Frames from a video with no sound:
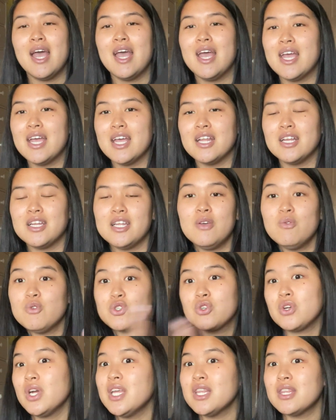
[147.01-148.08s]
And it
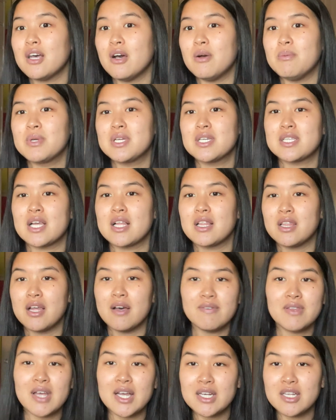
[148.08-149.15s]
was great though, because I
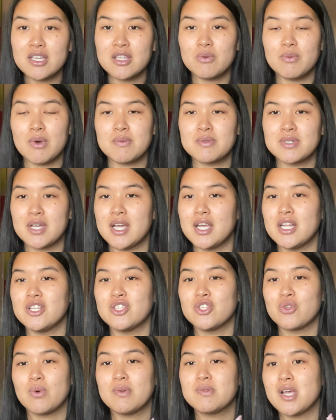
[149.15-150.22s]
love the idea of the website,
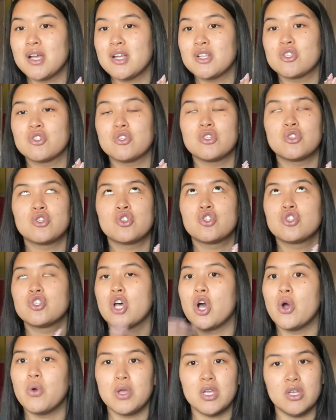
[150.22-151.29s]
and the website is
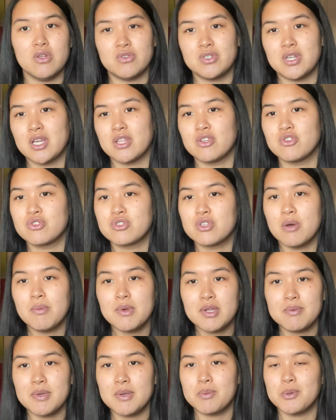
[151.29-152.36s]
so huge now. There's so
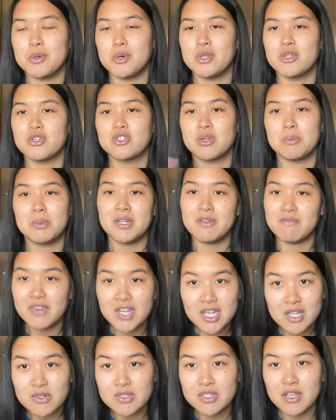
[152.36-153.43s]
many people, there's so many
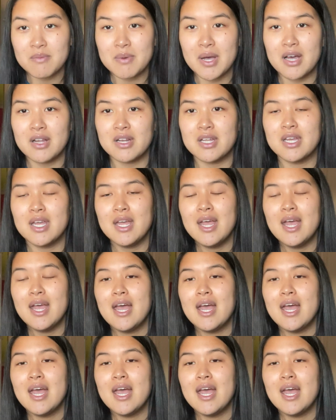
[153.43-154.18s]
videos about it.